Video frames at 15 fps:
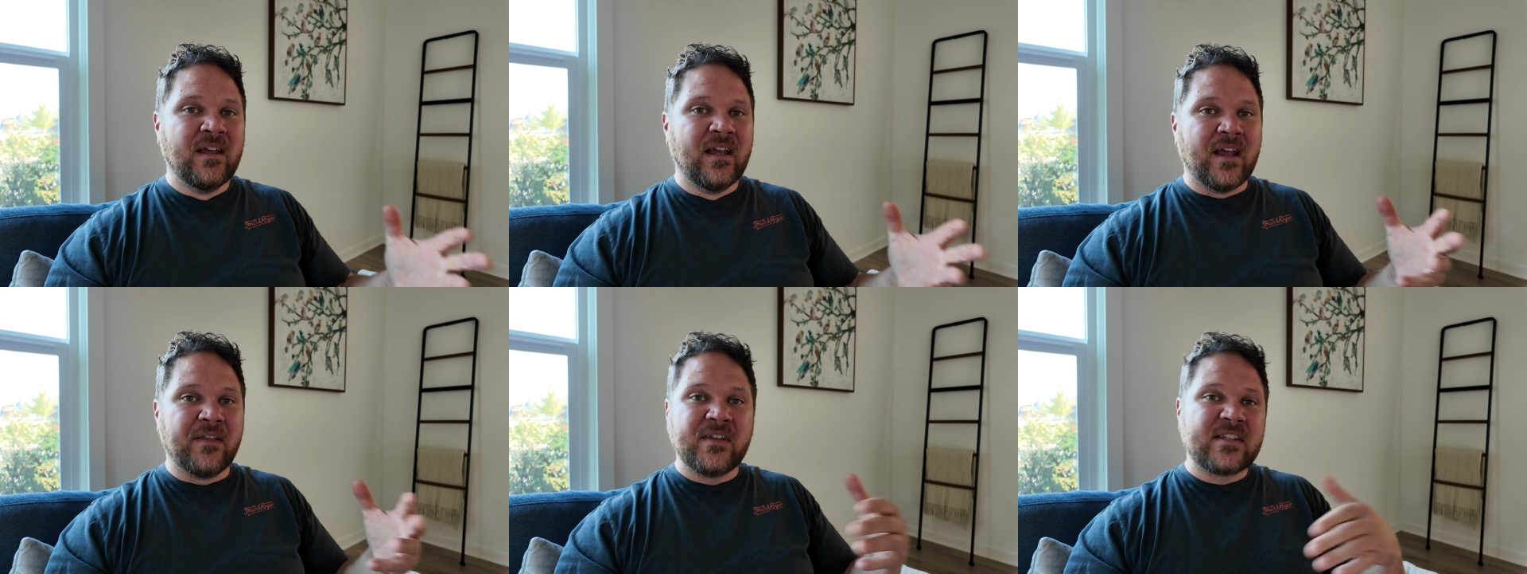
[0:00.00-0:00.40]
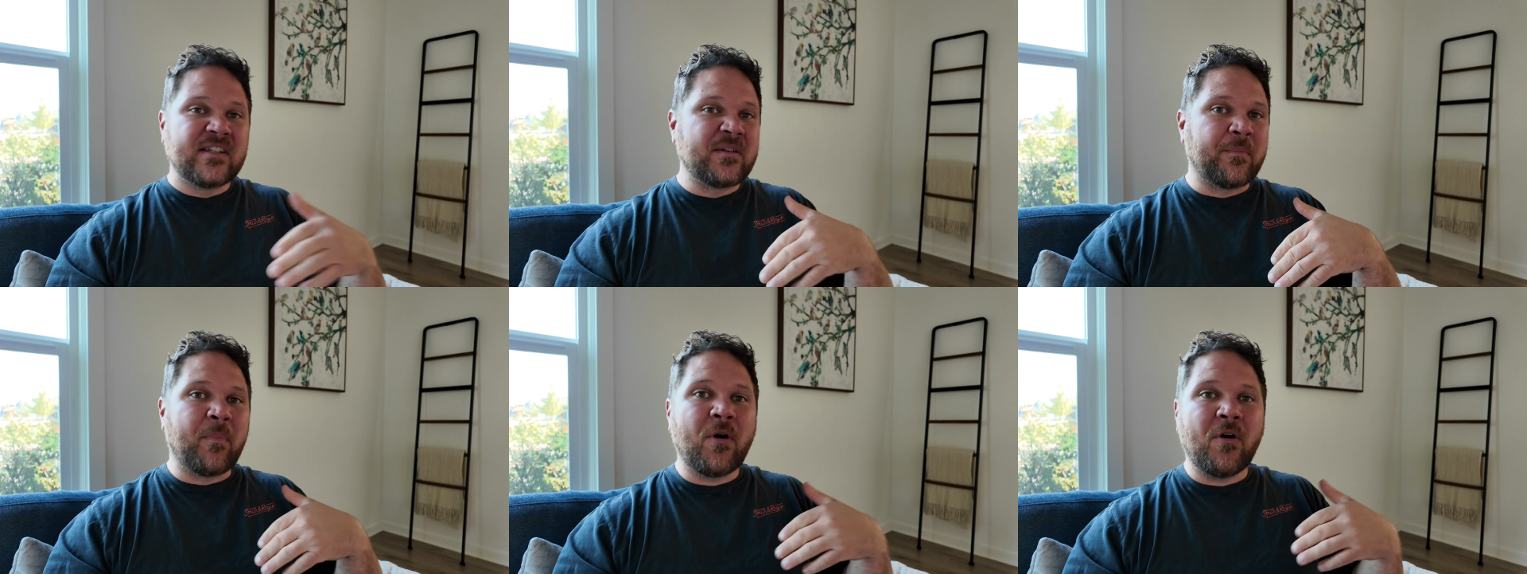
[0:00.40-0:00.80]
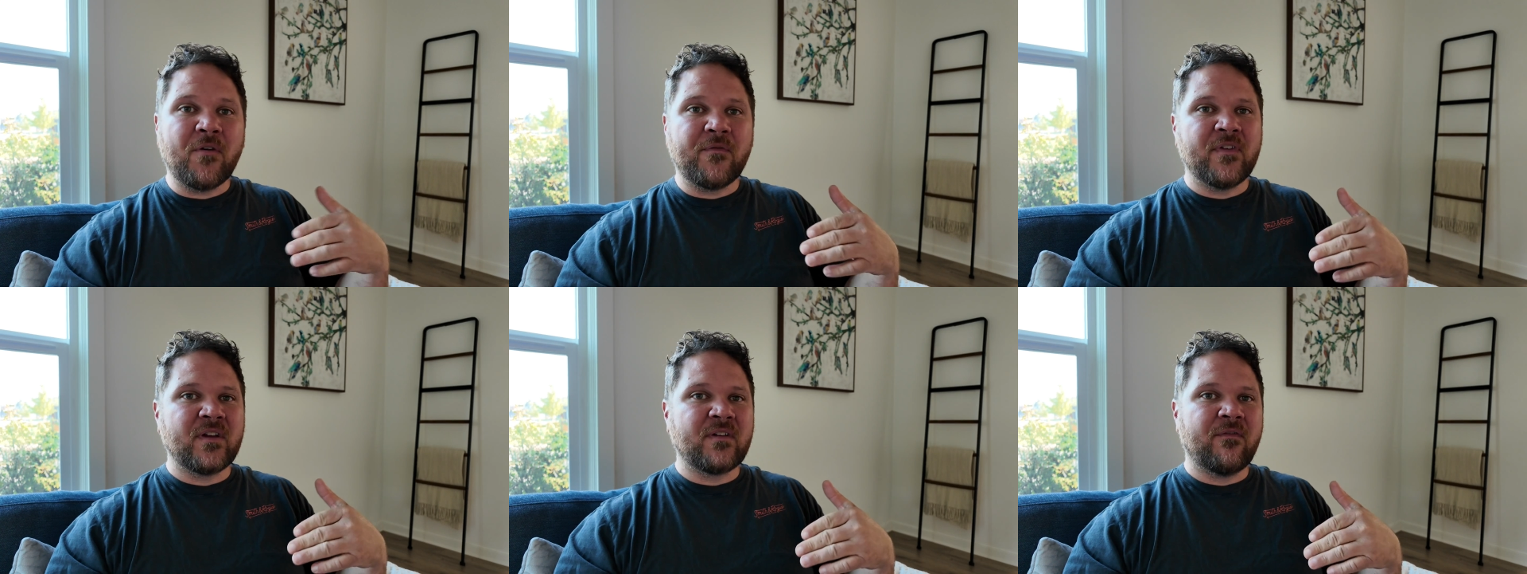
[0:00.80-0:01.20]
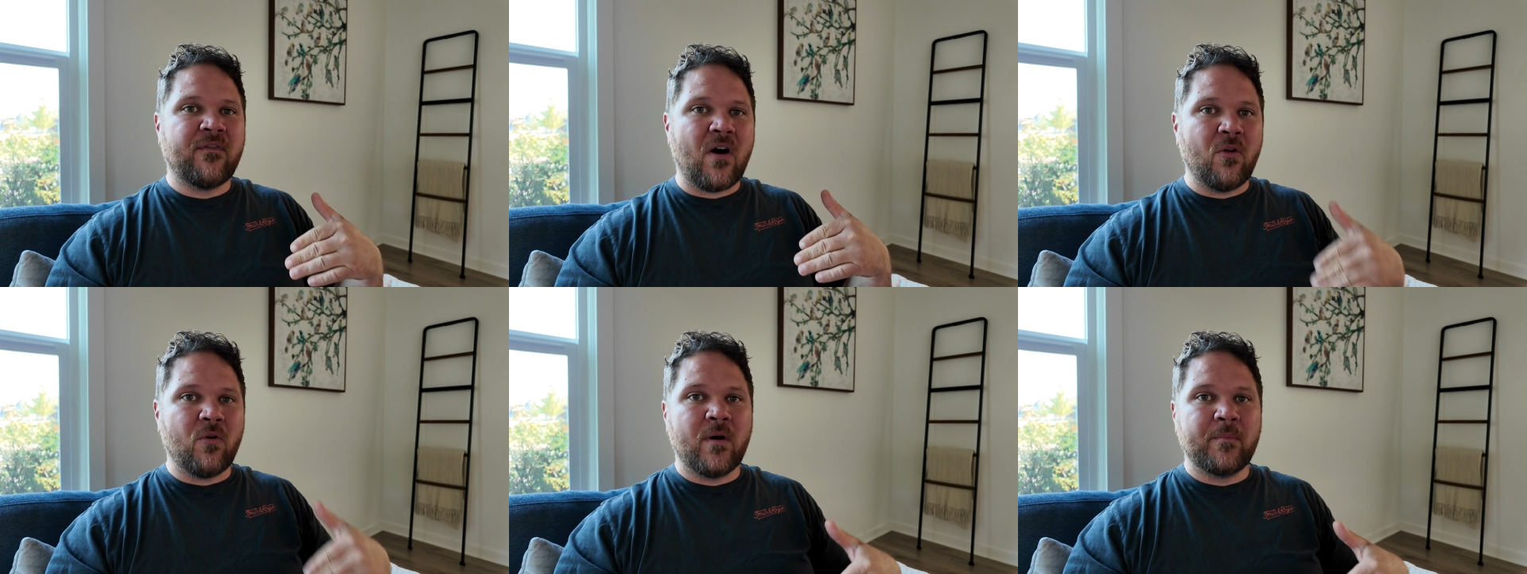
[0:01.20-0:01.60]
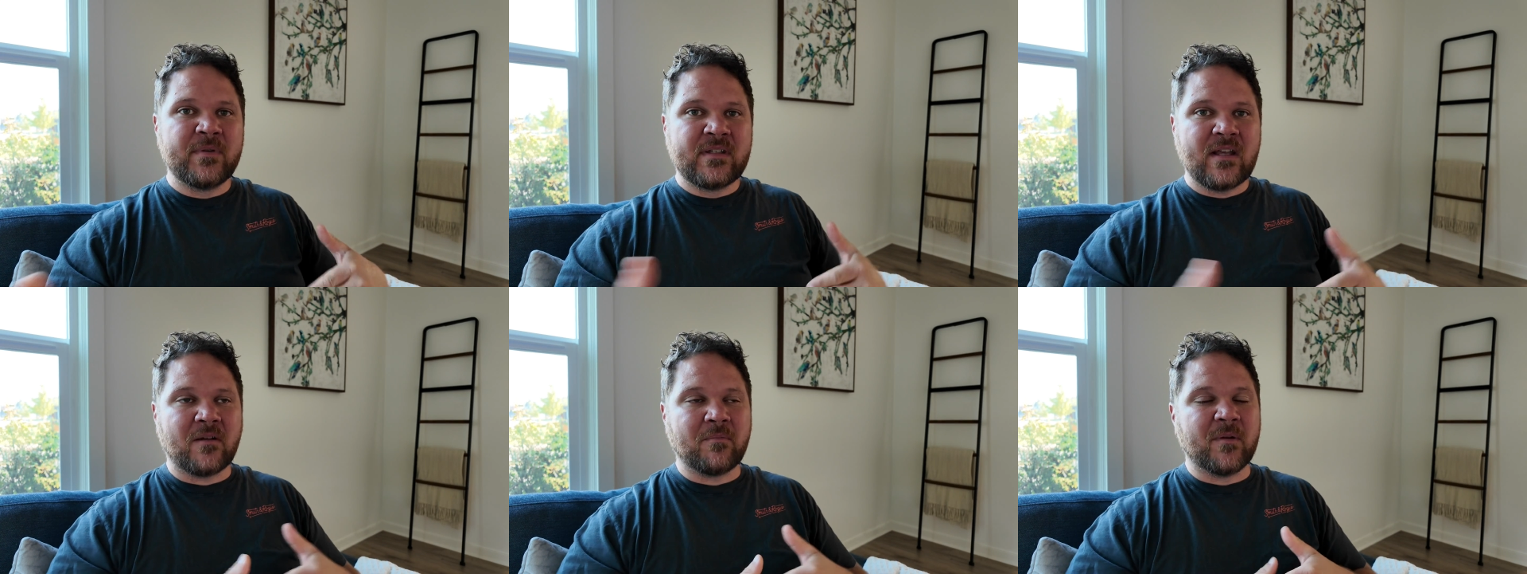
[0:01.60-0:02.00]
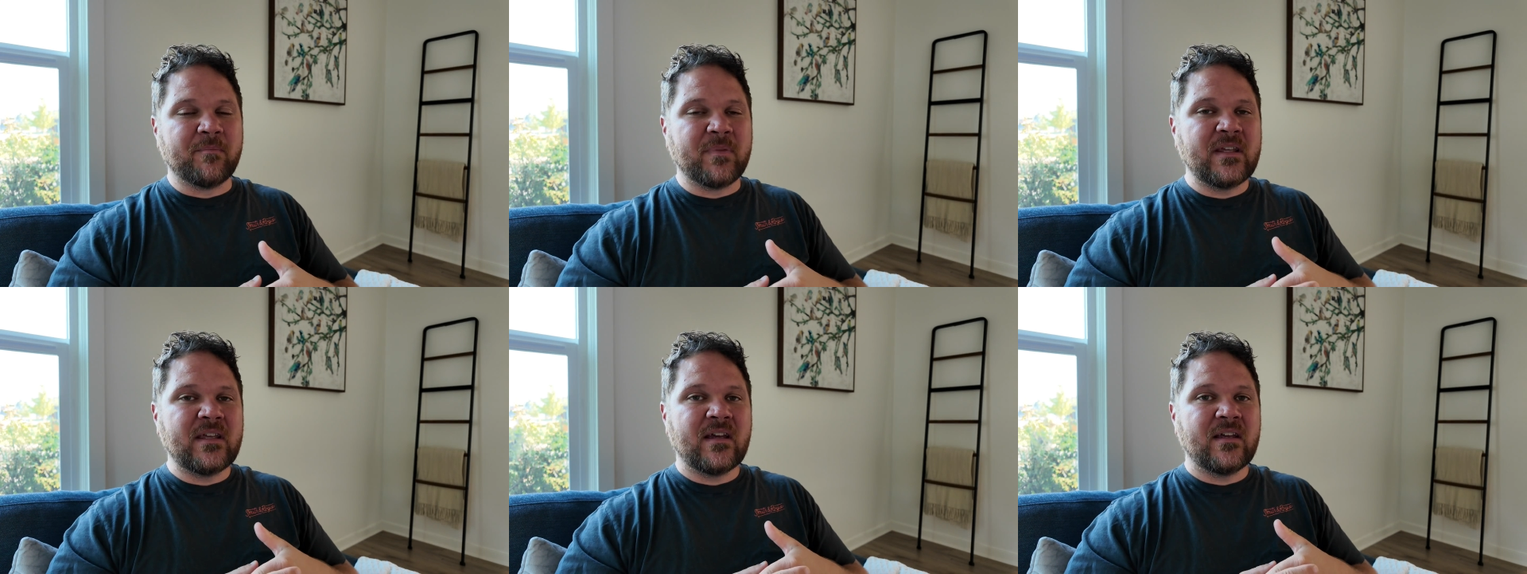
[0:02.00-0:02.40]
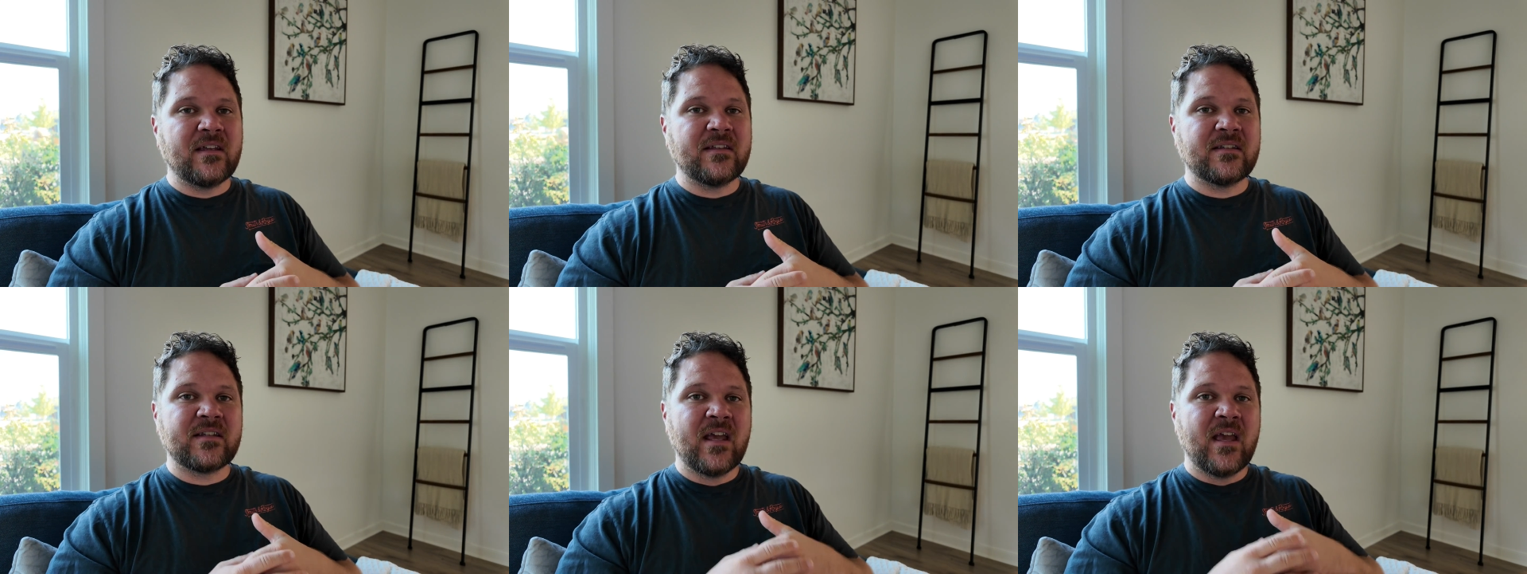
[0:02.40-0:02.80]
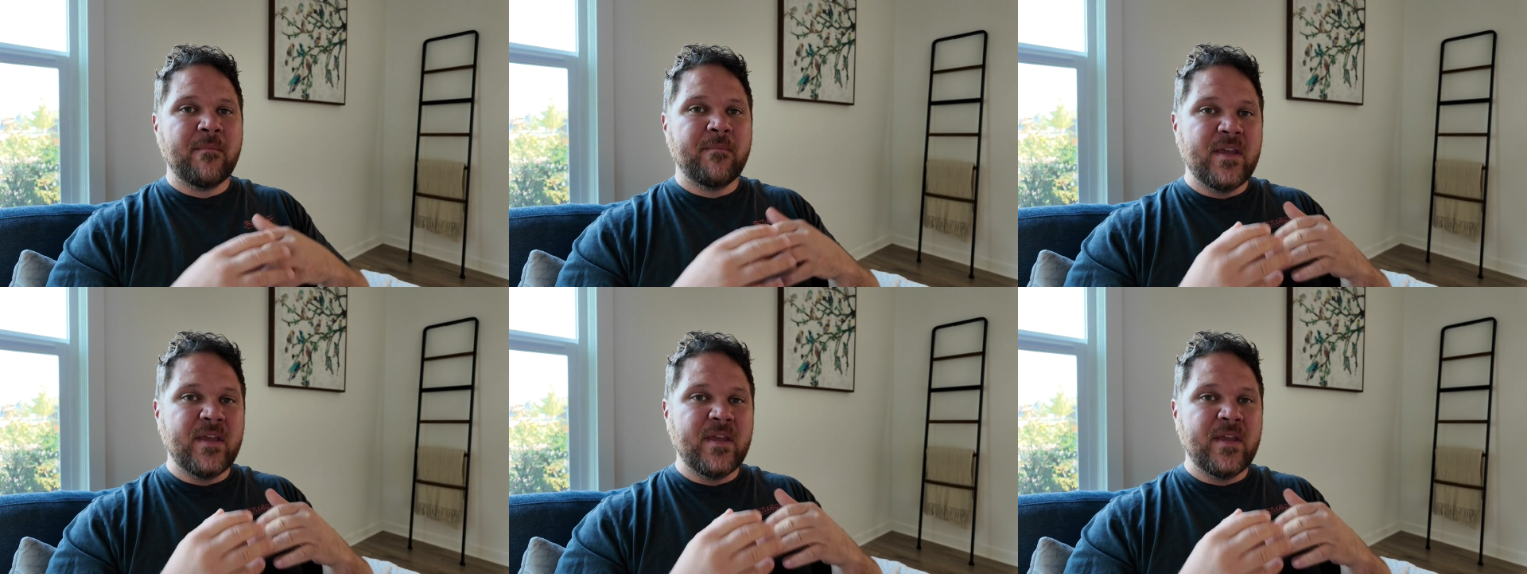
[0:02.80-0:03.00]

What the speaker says: And this is a perfect follow-up segment because